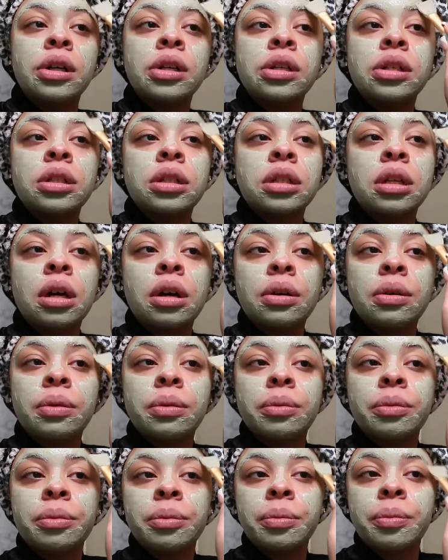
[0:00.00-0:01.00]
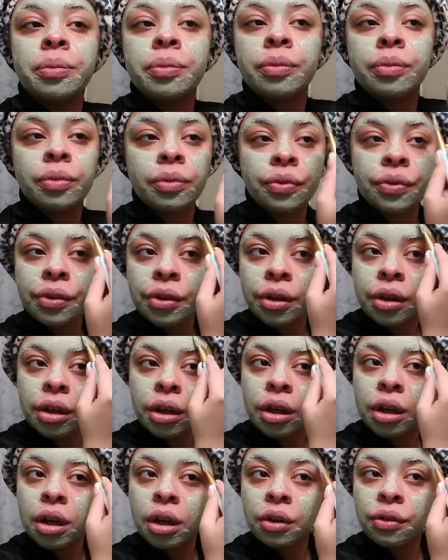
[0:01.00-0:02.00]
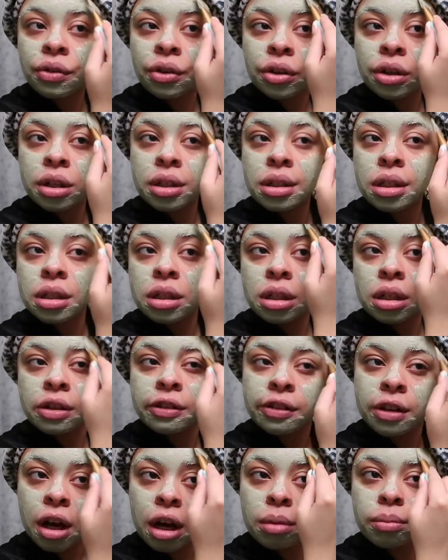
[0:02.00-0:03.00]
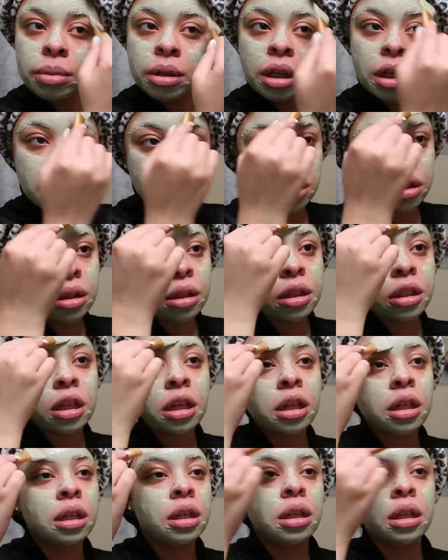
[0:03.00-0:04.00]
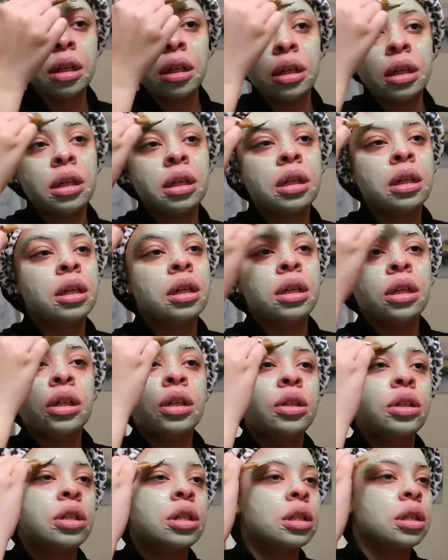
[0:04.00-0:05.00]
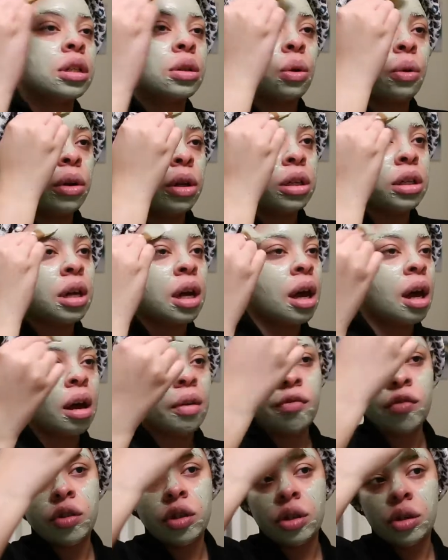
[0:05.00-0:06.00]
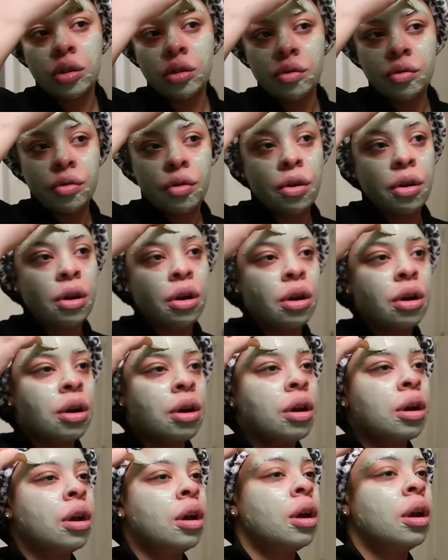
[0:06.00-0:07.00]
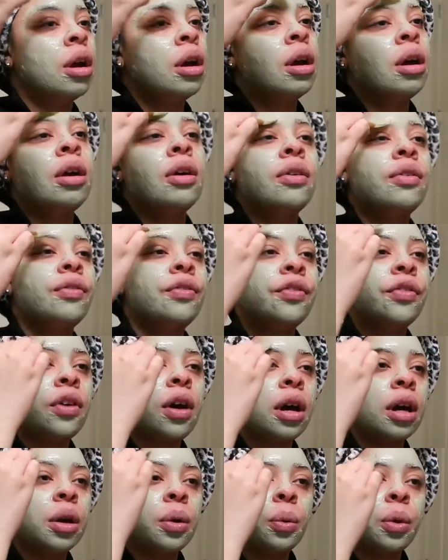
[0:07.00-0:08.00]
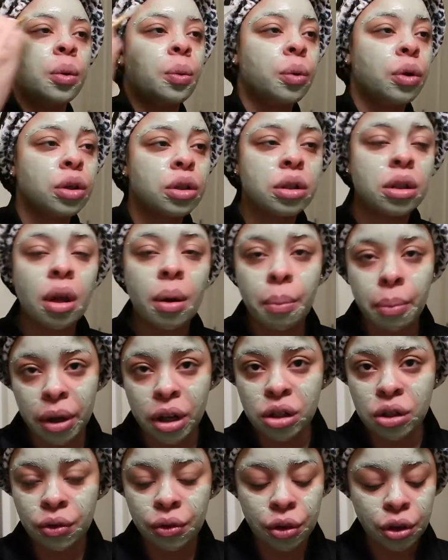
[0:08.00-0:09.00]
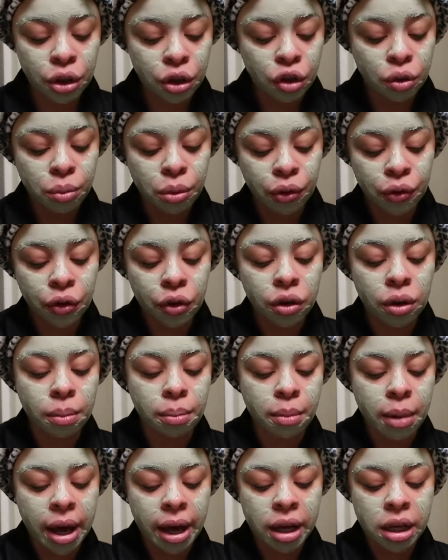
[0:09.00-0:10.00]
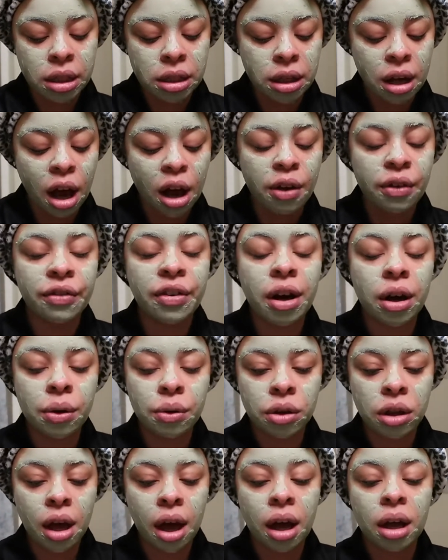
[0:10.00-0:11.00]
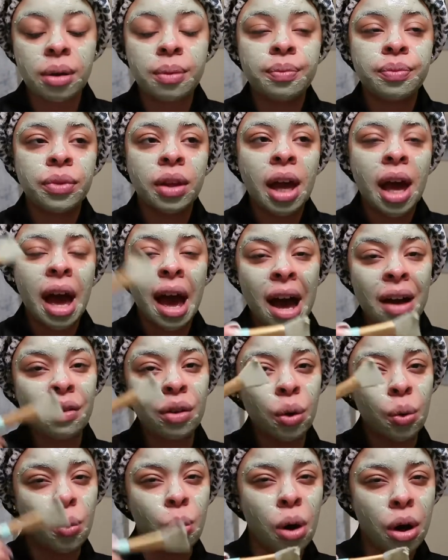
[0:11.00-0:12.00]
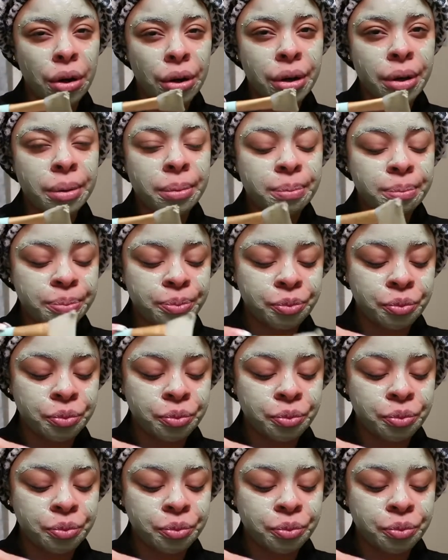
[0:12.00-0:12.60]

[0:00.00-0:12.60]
So, you know, for the sensitive combination skin, you're just going to have to find what works best for you. But for the mask, I found that having water,